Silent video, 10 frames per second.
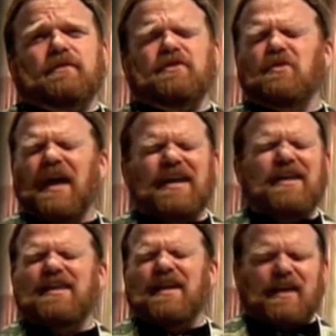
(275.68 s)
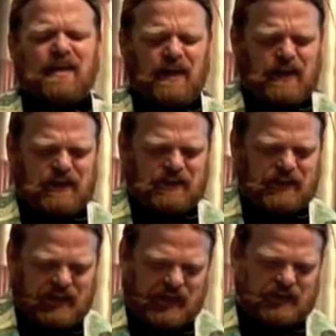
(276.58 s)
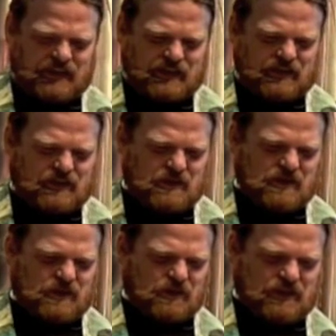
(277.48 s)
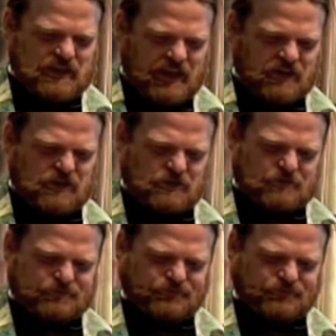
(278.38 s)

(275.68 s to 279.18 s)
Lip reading: Do anything to get your attention.